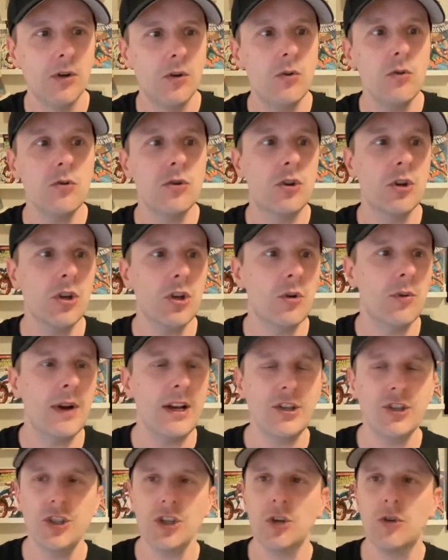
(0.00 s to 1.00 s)
Ooh, good
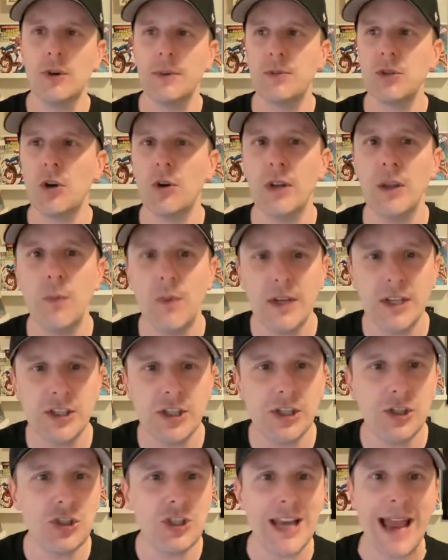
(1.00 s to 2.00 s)
question, Kryptoni. What does
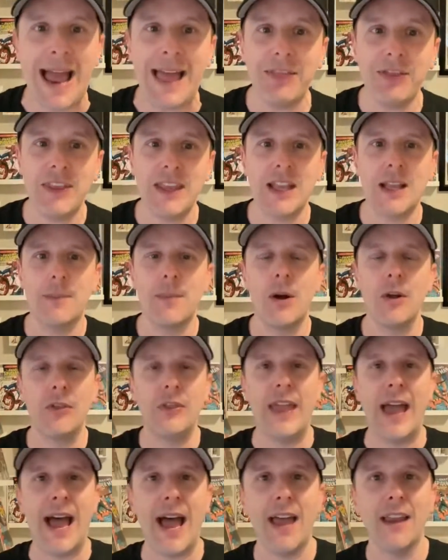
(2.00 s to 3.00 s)
the chat think about
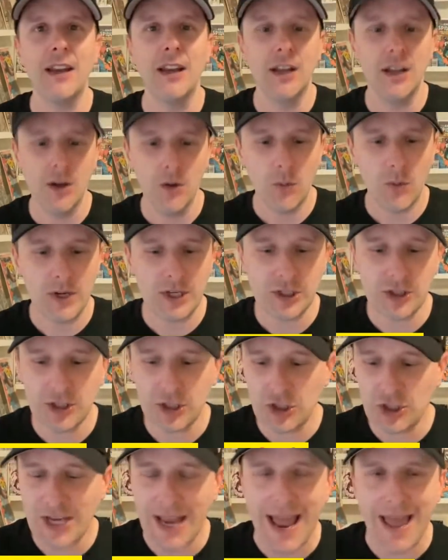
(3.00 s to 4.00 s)
that? What does the
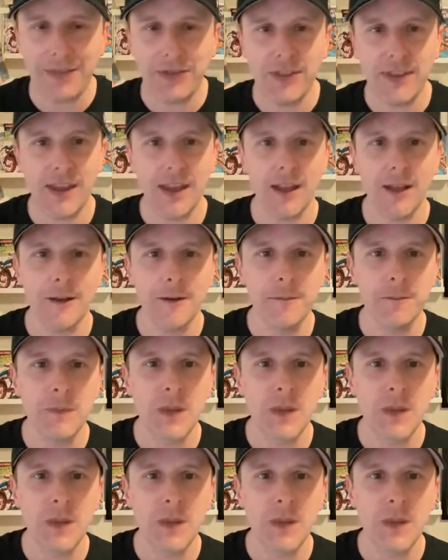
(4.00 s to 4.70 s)
chat think?